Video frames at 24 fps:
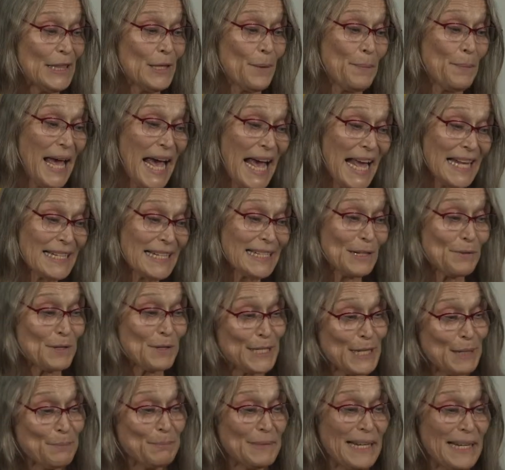the past, it
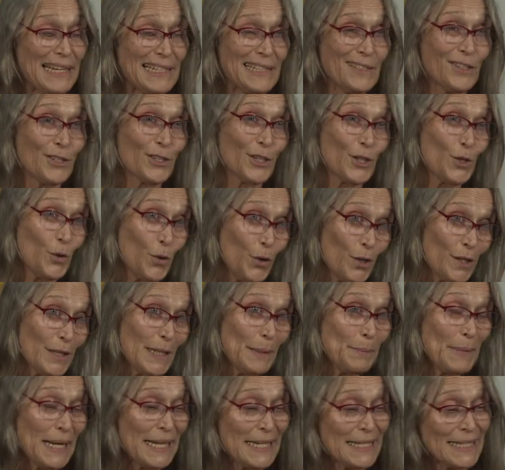was updated on a quarterly
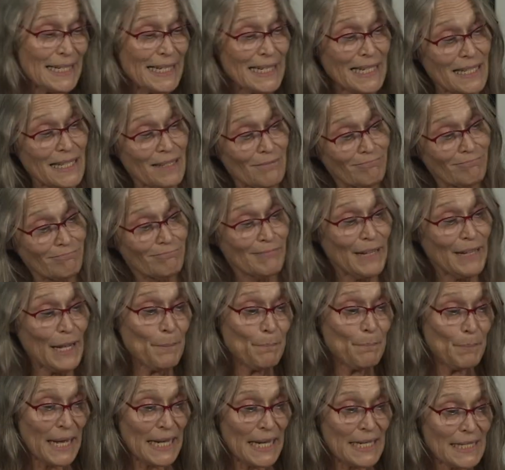basis at
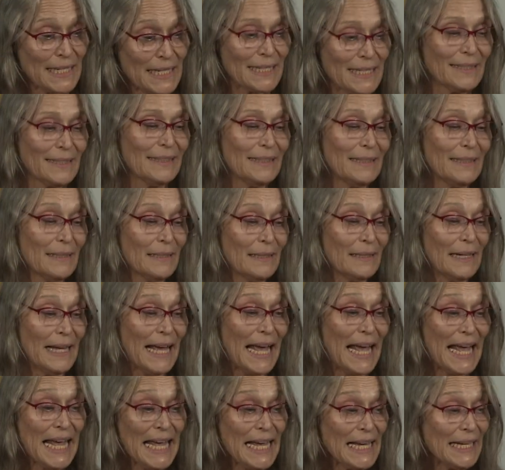best,
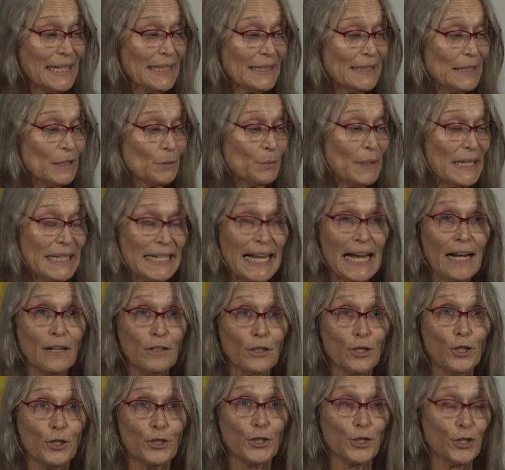and we no
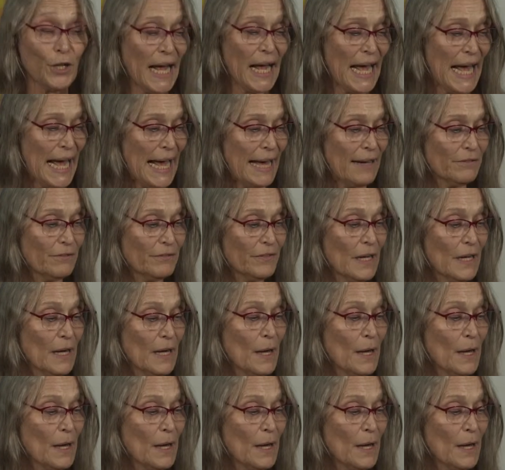longer have